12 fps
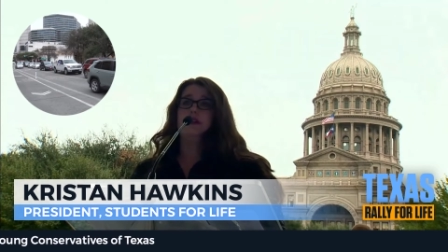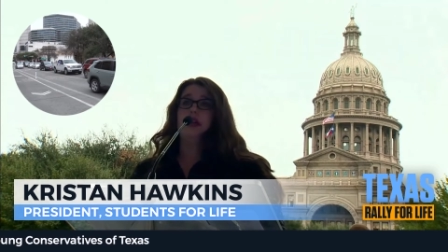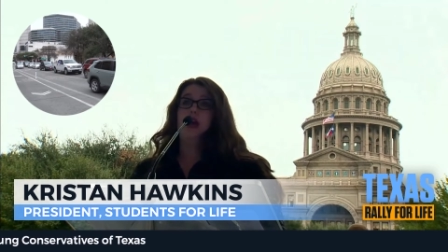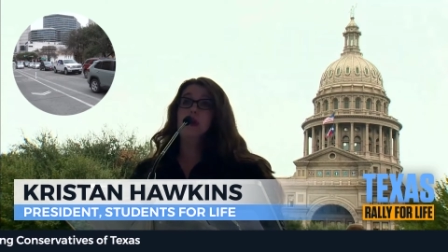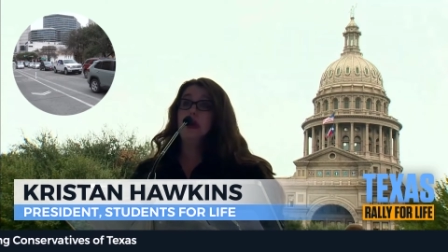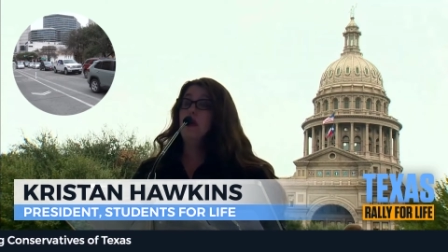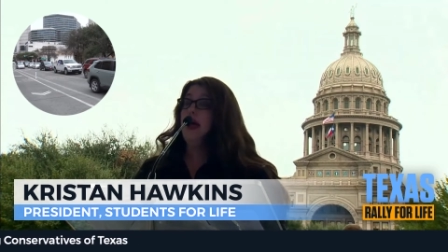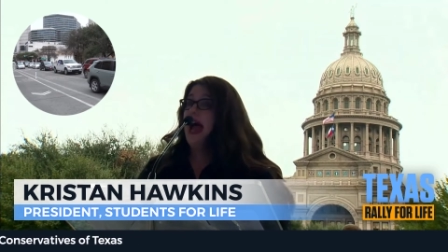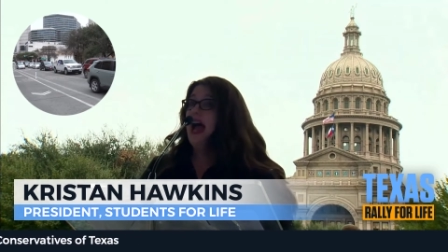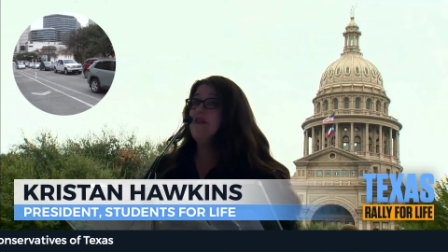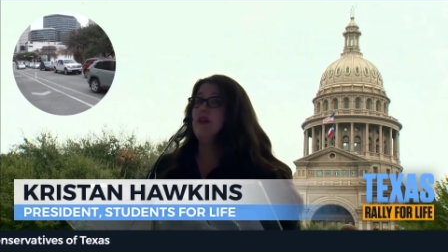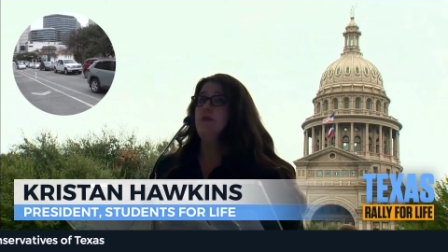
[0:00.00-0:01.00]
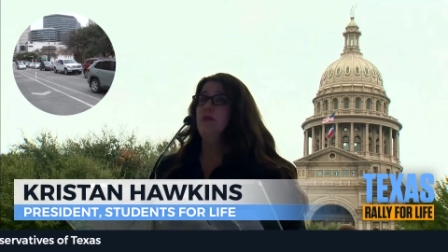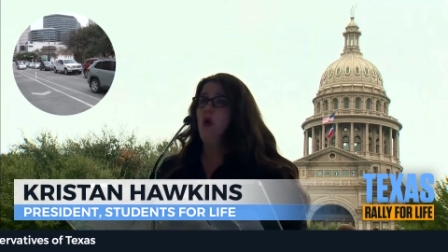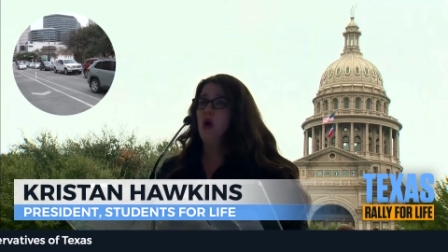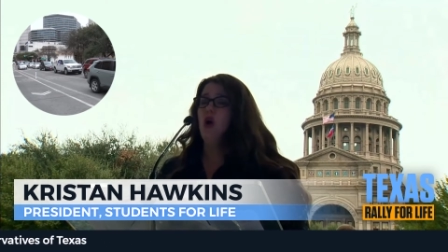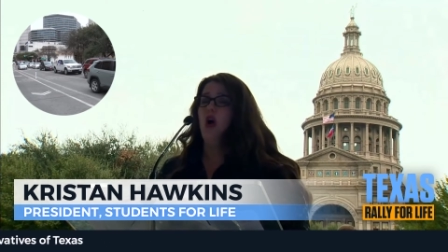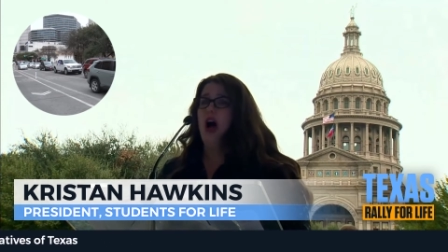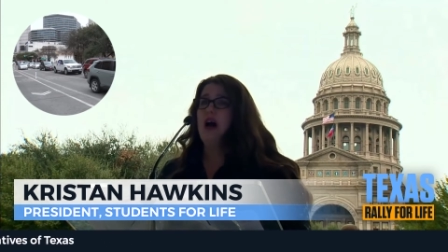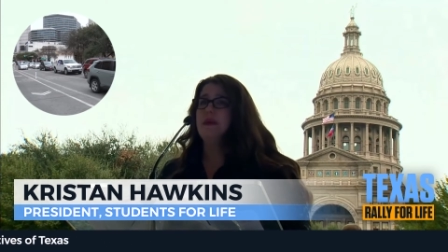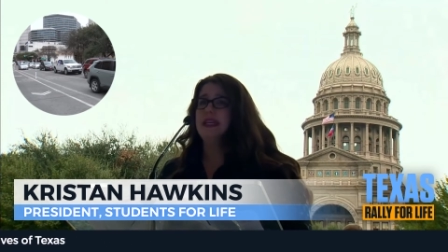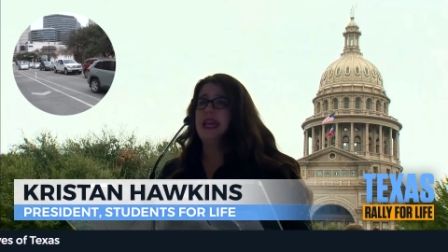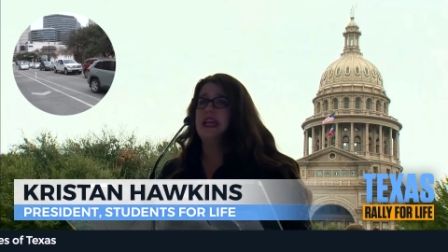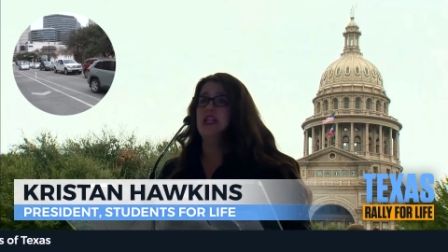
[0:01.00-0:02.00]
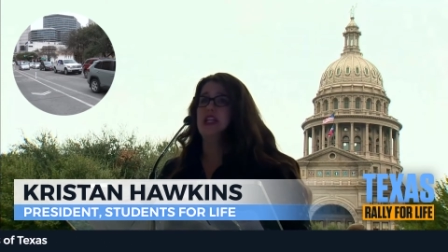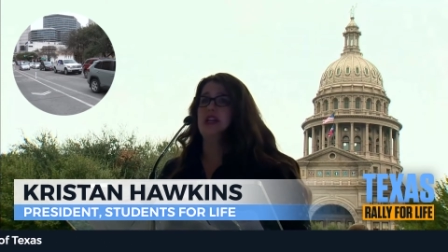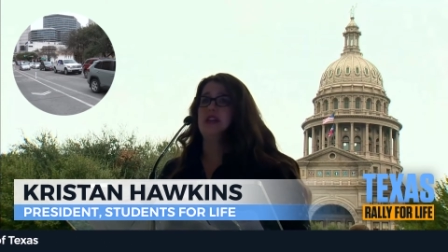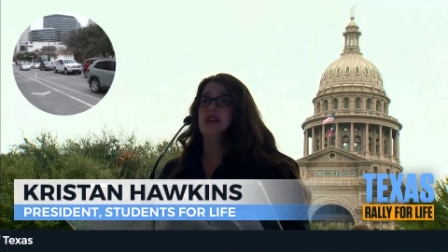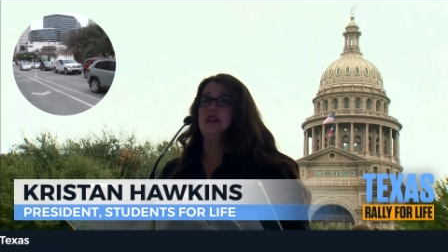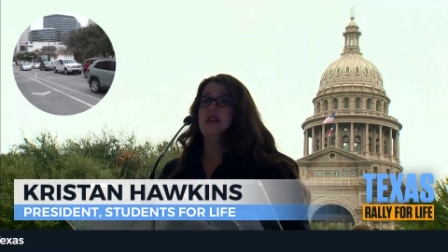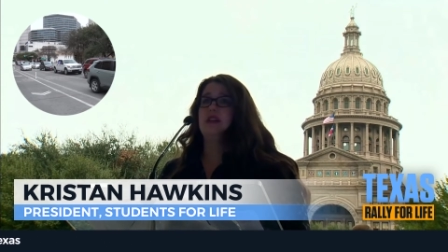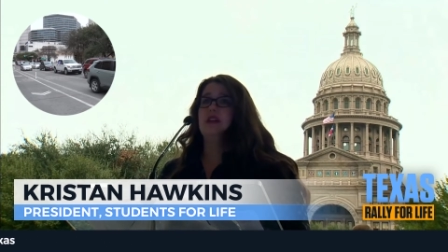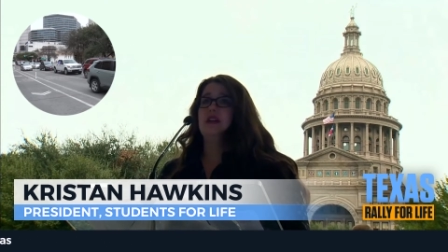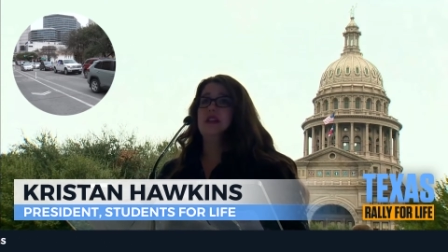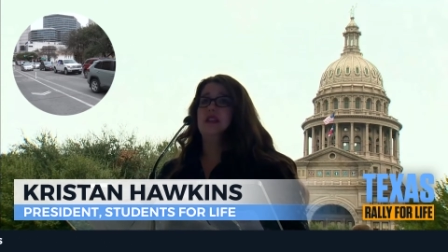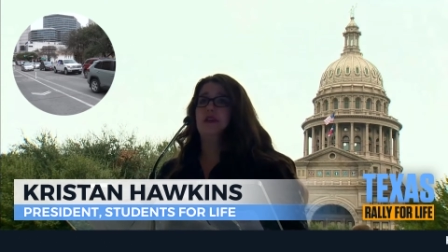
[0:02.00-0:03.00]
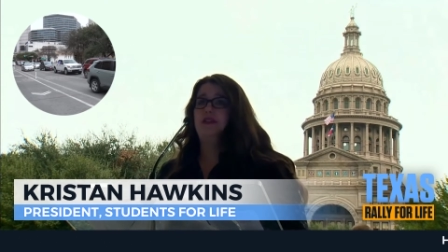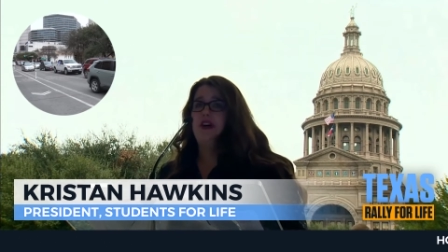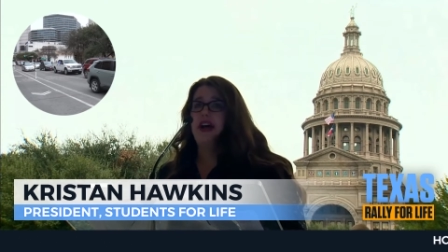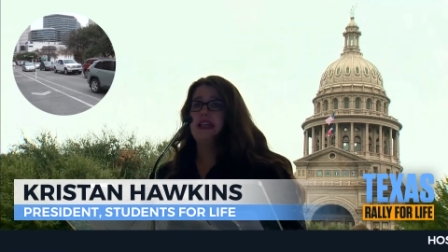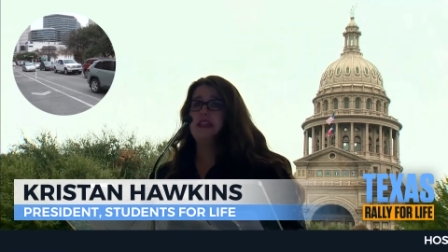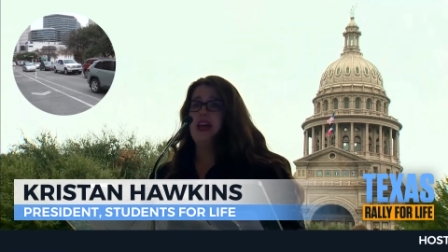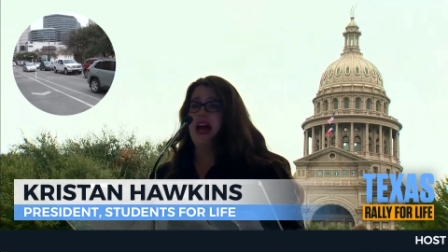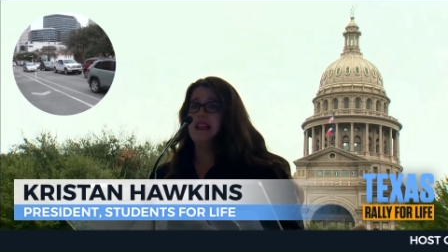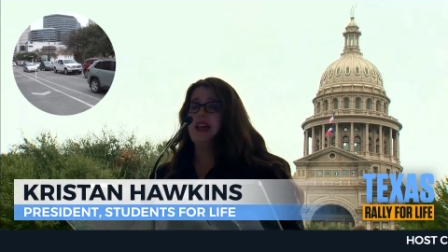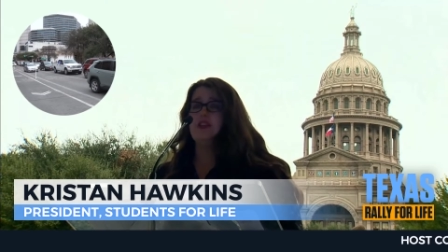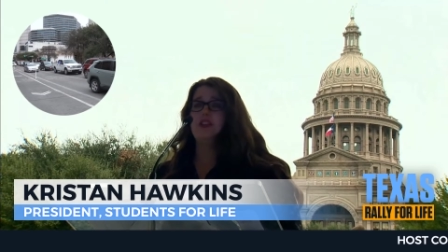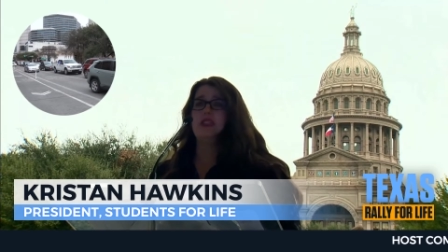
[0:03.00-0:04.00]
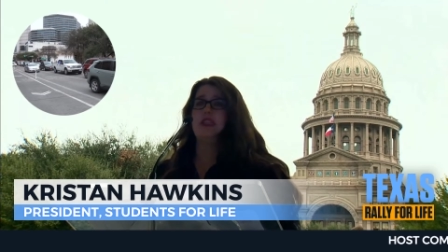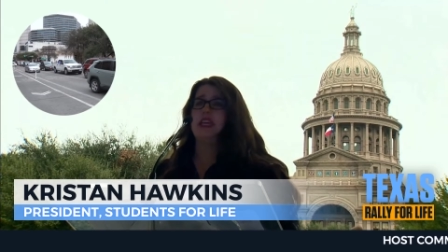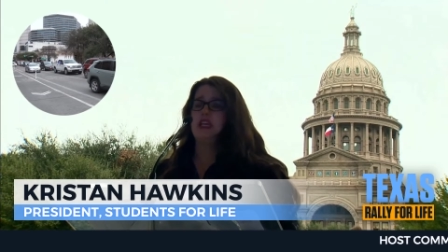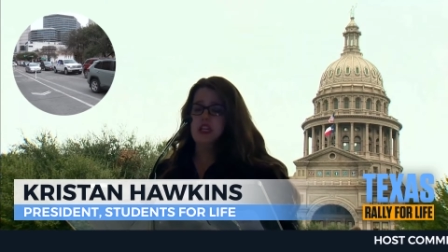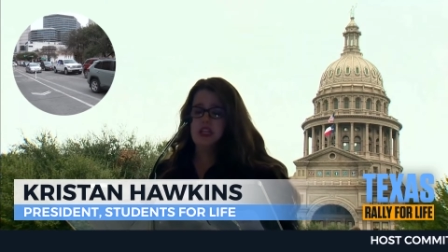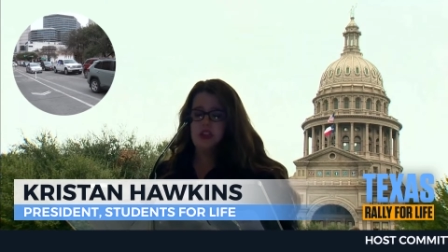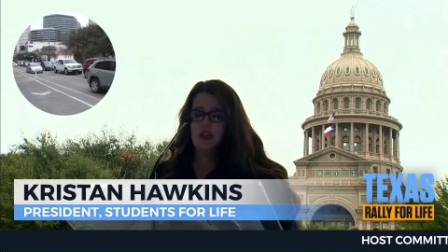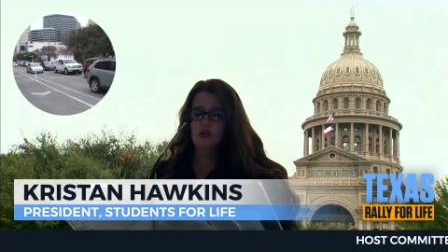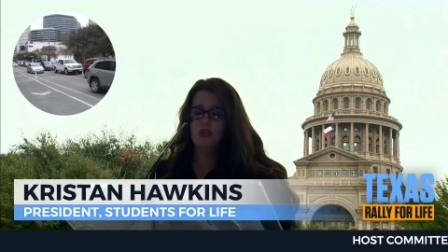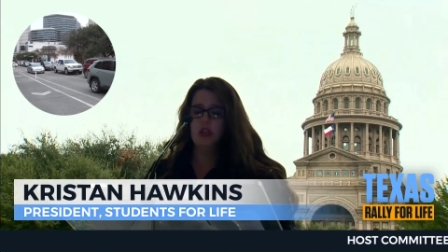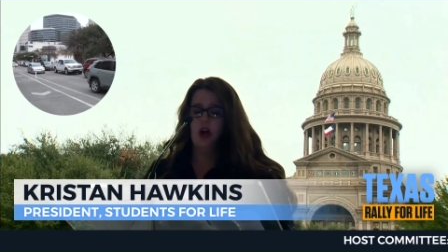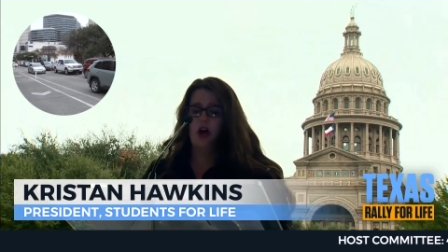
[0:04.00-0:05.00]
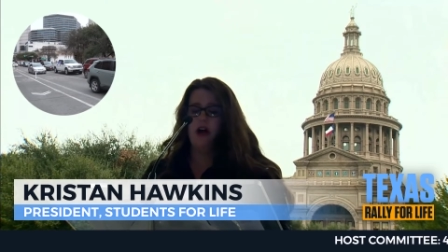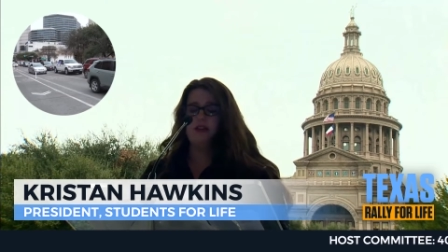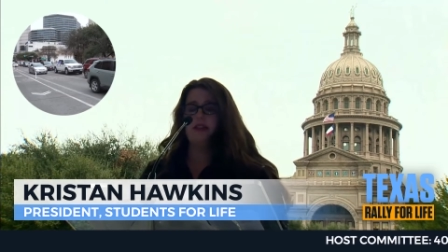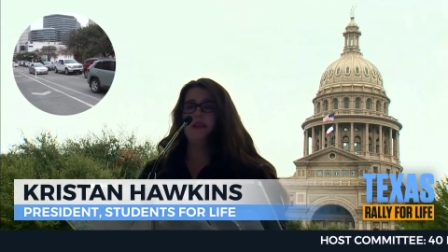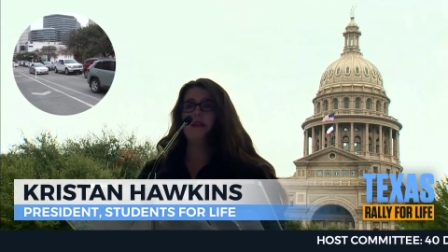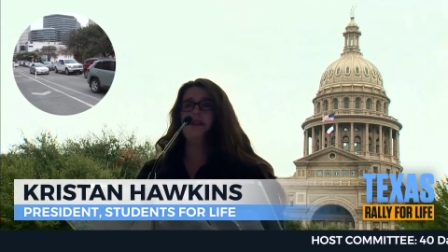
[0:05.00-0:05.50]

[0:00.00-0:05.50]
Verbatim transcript: And we will have a moral obligation to fight that legislation and those laws.